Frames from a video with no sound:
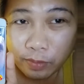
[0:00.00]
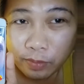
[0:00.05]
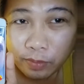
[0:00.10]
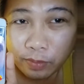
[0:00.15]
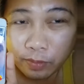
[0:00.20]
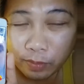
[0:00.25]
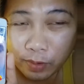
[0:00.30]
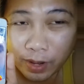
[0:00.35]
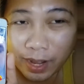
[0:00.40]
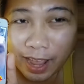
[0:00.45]

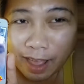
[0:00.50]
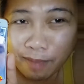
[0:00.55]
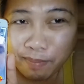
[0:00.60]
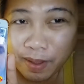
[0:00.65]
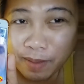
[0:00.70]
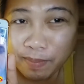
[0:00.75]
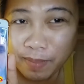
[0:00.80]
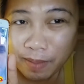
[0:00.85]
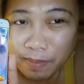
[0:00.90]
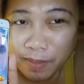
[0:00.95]
What
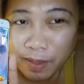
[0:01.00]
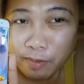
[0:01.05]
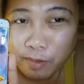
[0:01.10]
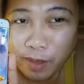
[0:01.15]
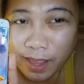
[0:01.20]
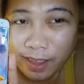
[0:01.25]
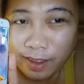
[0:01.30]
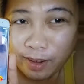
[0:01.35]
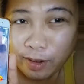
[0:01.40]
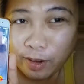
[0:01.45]
happened, baby?
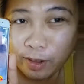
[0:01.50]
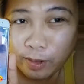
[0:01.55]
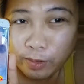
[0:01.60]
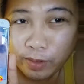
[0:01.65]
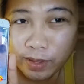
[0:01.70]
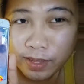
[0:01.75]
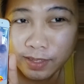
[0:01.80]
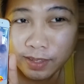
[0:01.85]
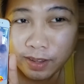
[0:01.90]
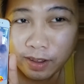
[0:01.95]
Why you're
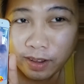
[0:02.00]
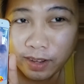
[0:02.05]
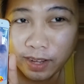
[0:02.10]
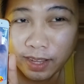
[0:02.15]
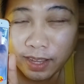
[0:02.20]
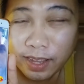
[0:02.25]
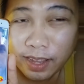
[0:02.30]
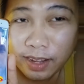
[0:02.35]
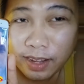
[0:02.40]
always yawning?